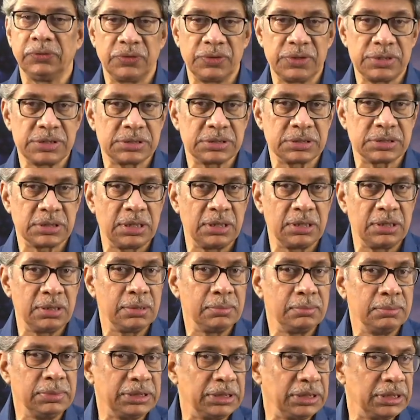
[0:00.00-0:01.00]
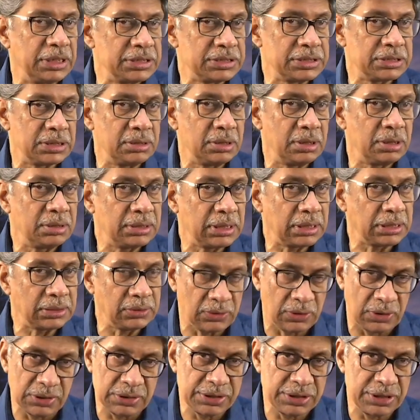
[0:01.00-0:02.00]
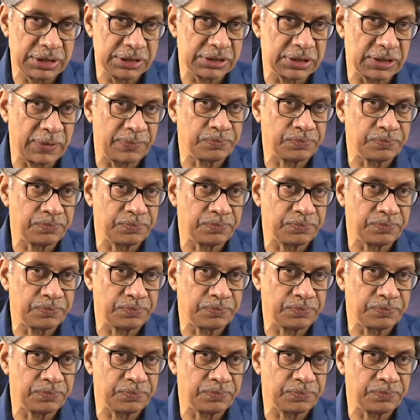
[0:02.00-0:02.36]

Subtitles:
risk mitigation technologies.